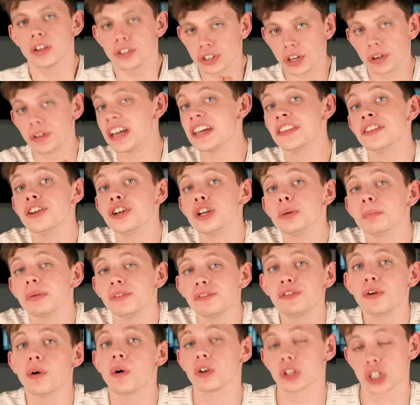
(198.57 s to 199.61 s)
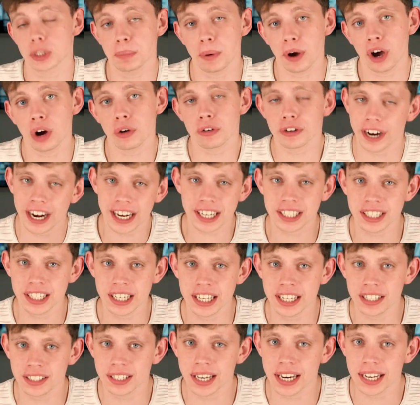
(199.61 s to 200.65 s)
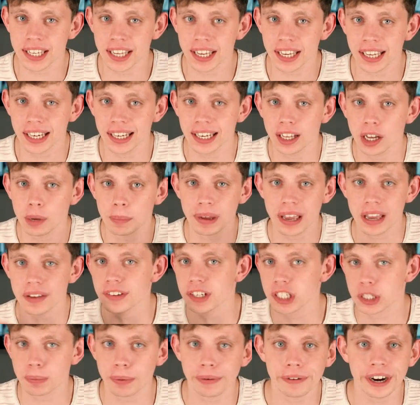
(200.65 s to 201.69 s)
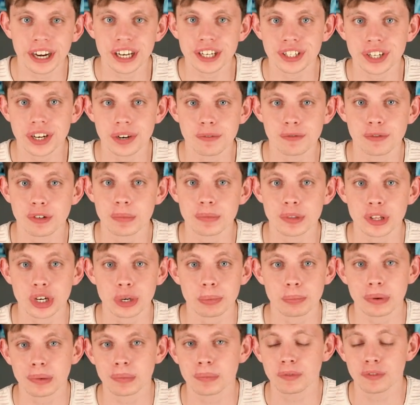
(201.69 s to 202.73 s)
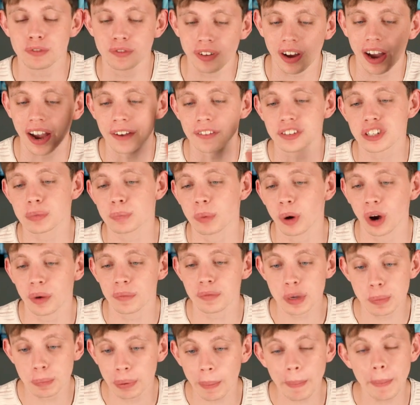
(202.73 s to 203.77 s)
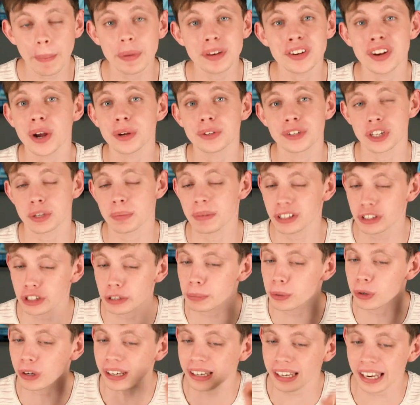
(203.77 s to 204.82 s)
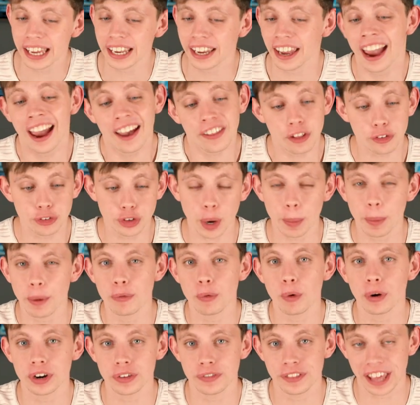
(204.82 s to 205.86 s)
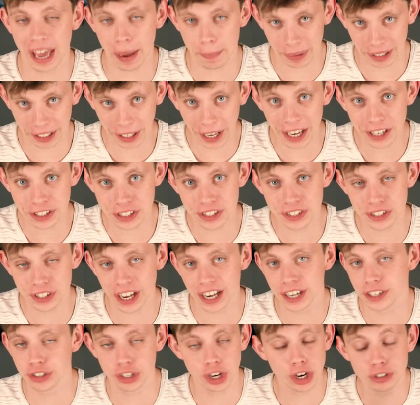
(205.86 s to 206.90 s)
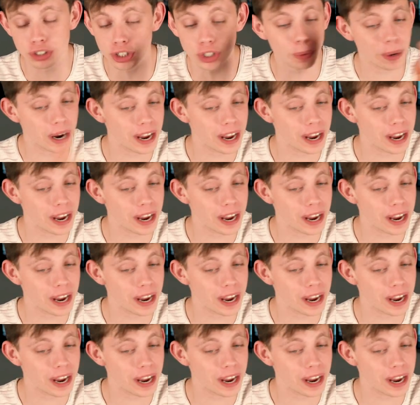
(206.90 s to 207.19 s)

So in the number four spot, we're actually taking a little bit of inspiration from the number 5 spot. You probably noticed me double click the top of one of the applications that I showed you